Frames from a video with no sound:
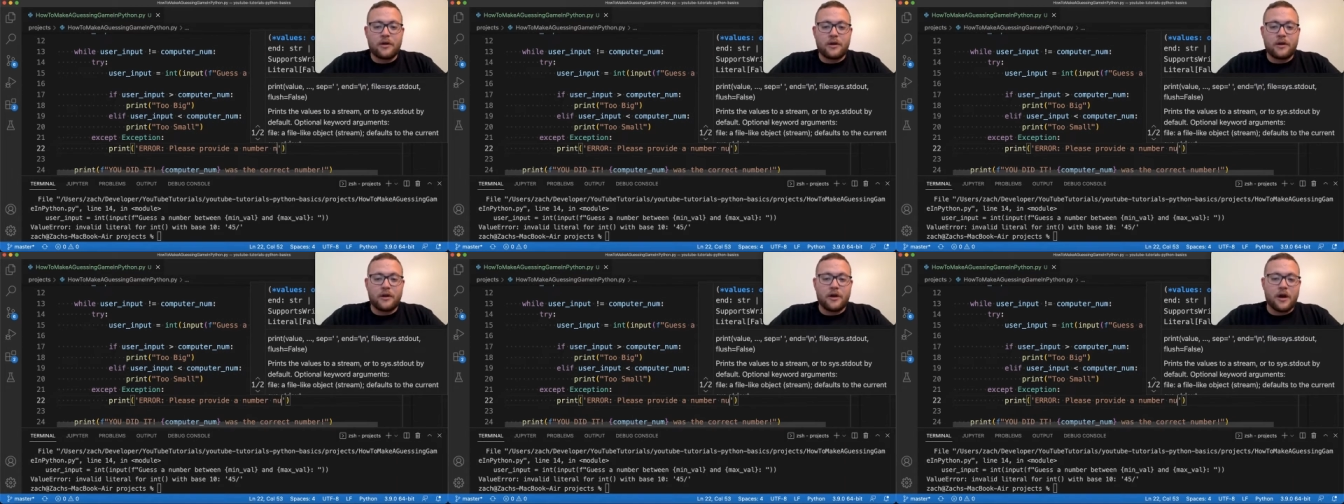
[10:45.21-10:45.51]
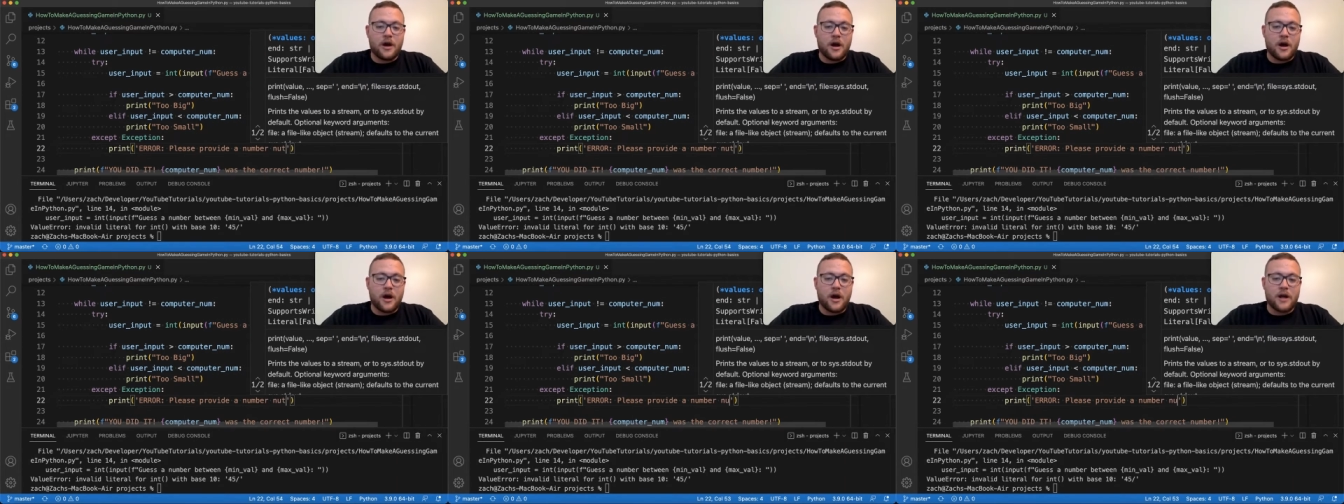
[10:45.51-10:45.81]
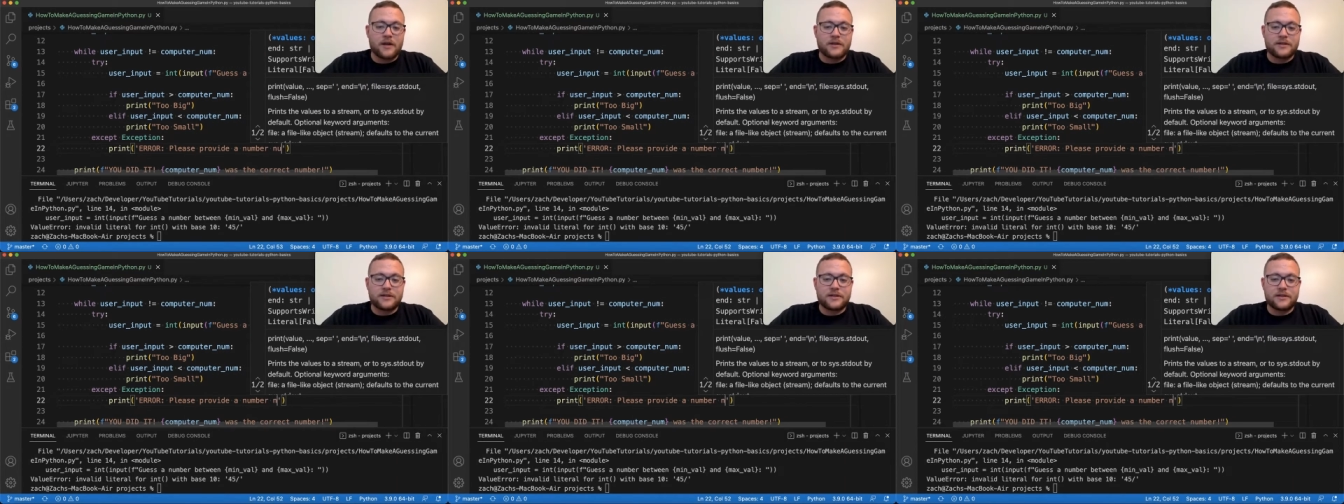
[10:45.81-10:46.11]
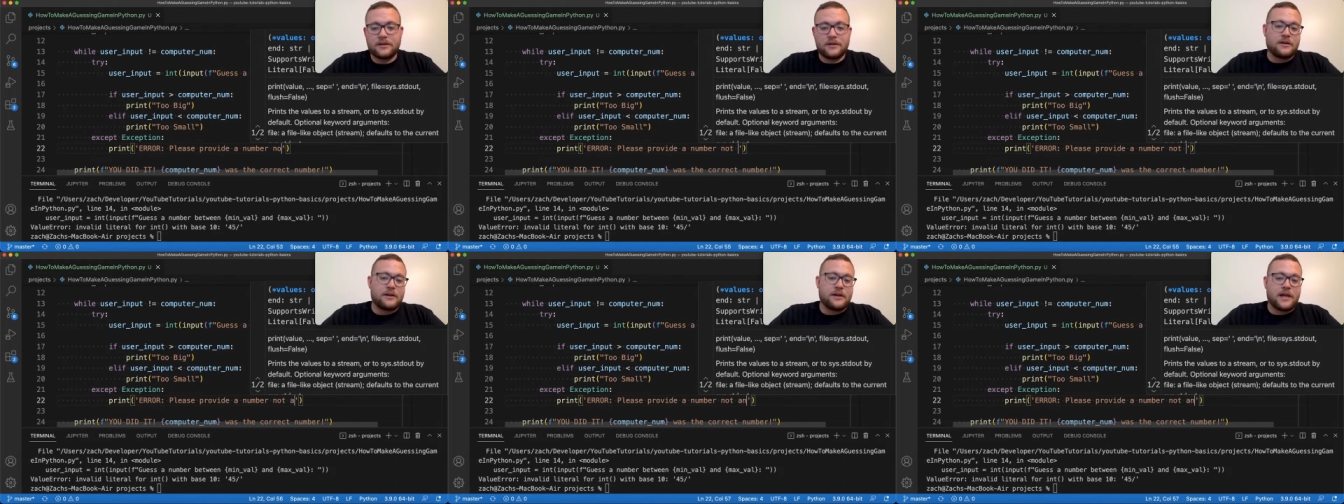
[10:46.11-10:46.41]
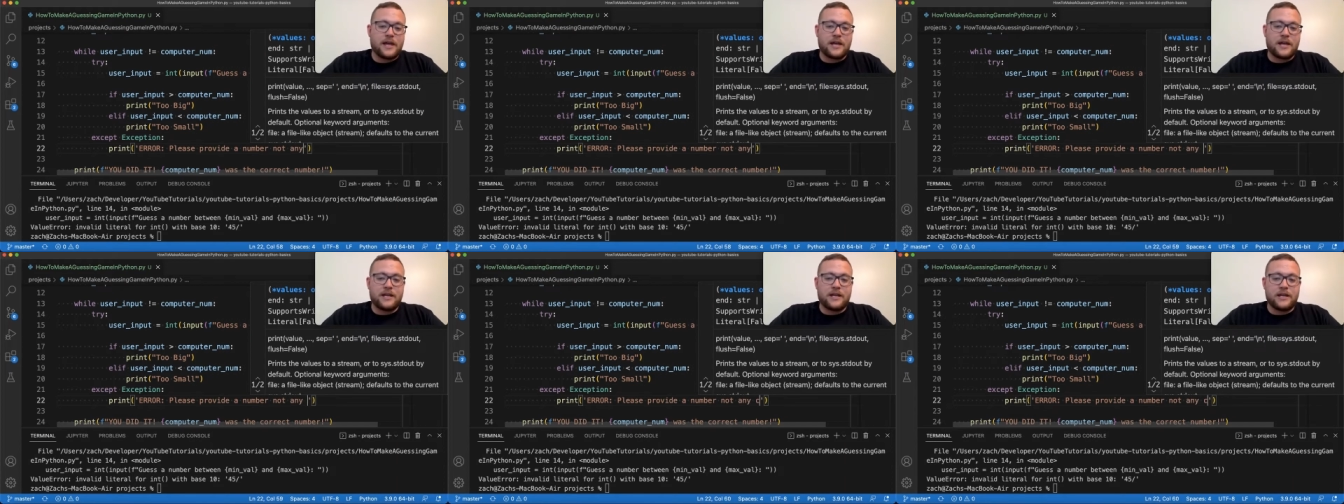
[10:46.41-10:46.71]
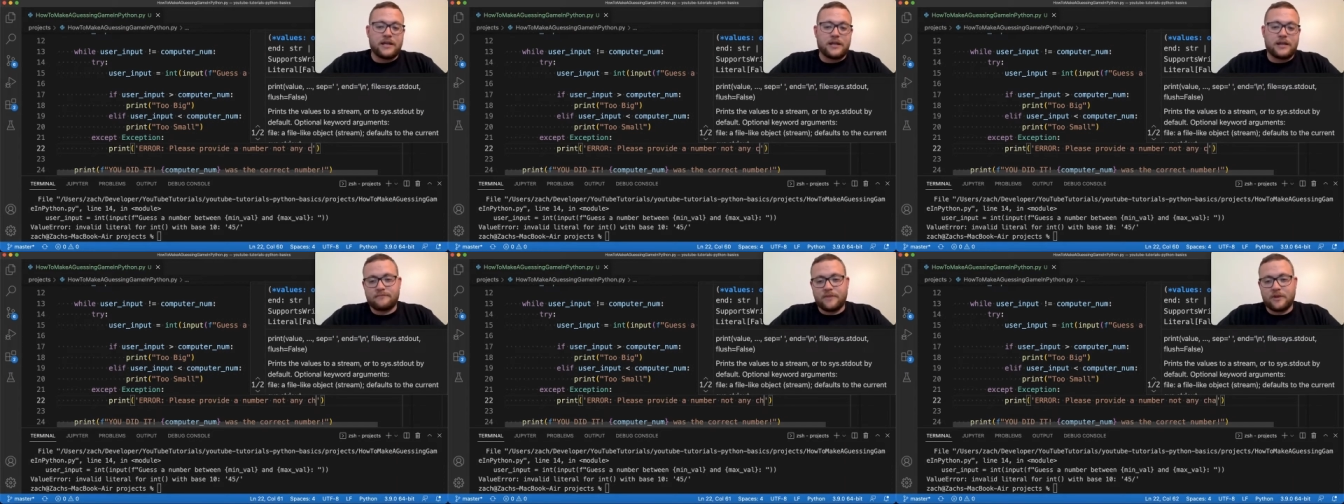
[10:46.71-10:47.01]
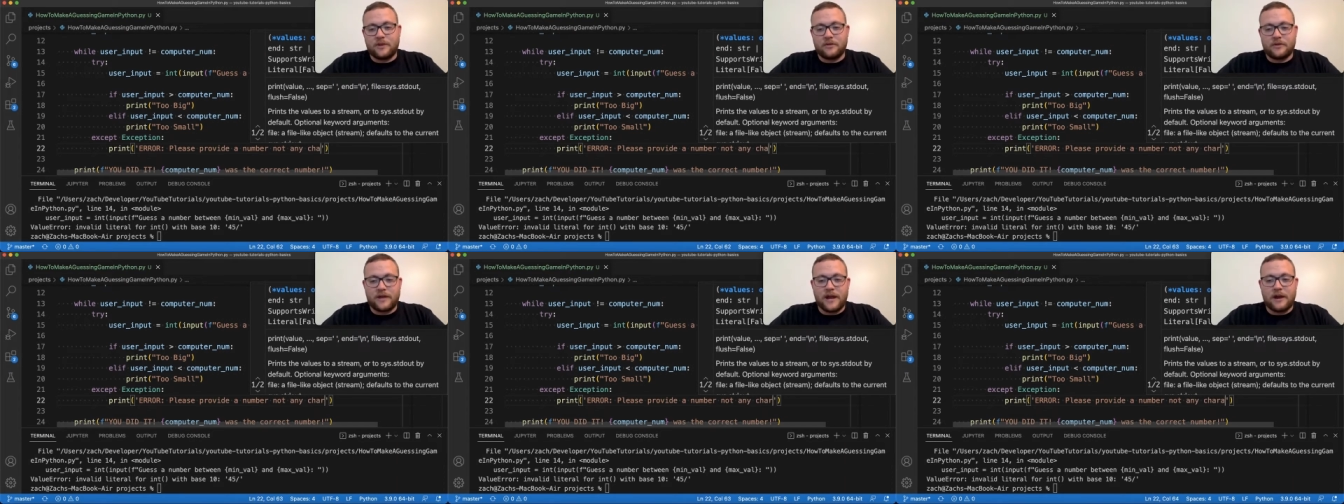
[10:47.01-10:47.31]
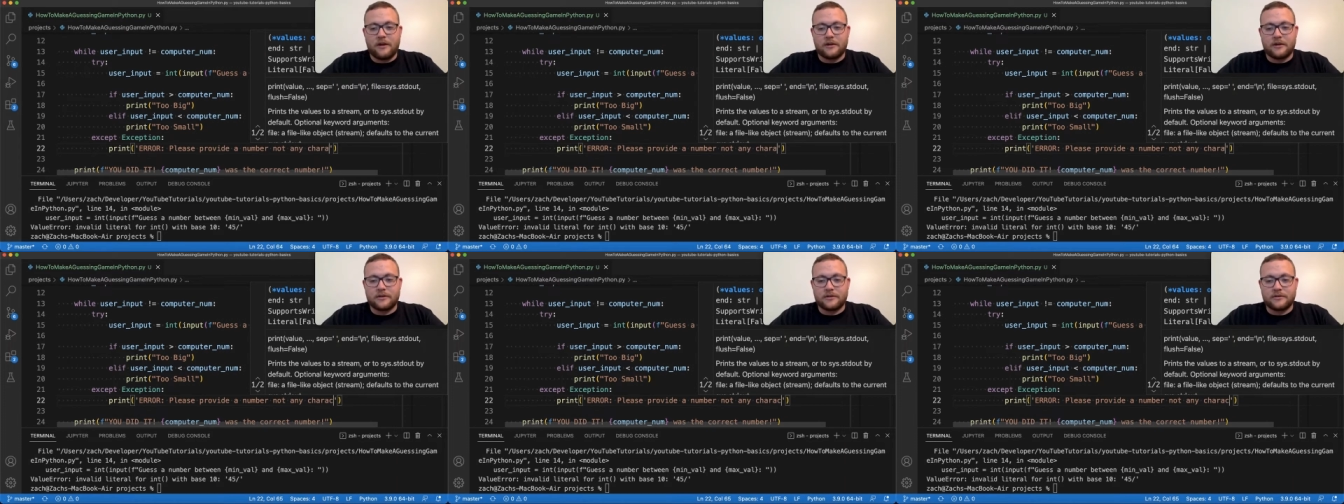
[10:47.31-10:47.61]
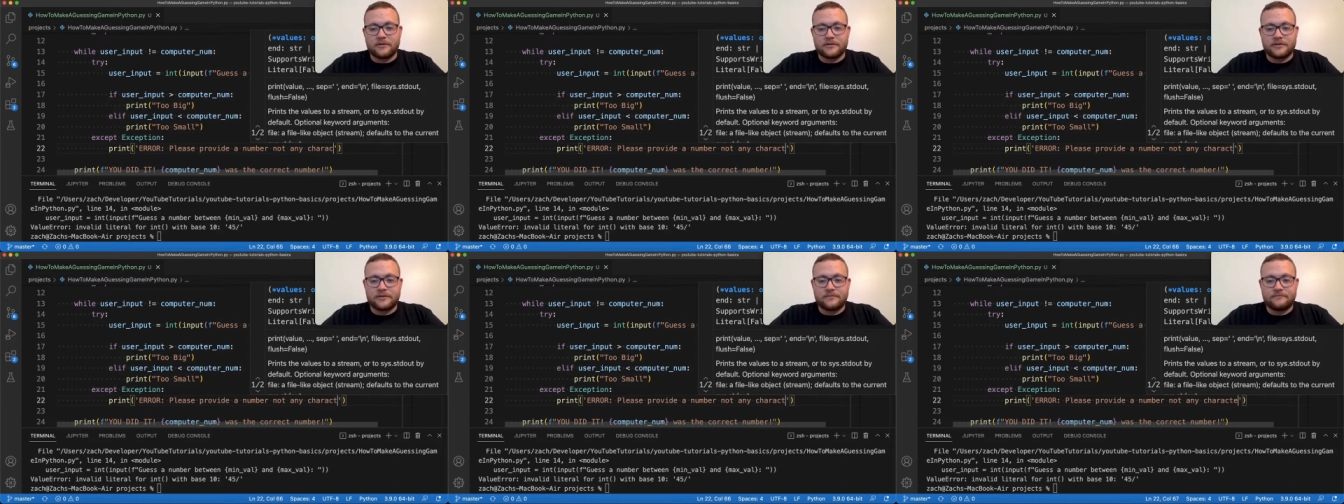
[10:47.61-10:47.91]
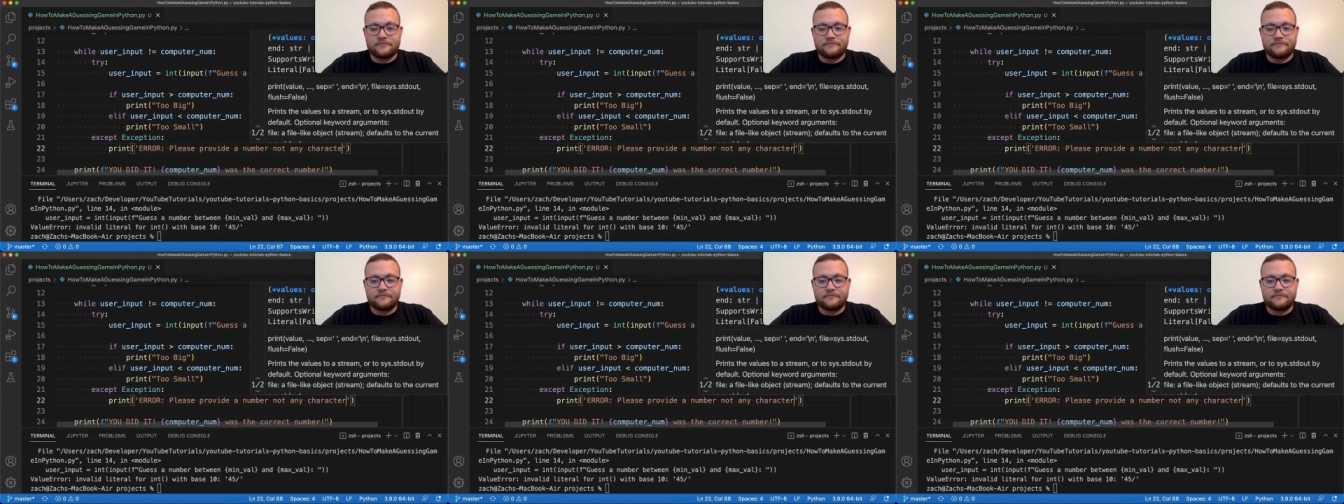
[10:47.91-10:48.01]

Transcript: not any, you know, characters.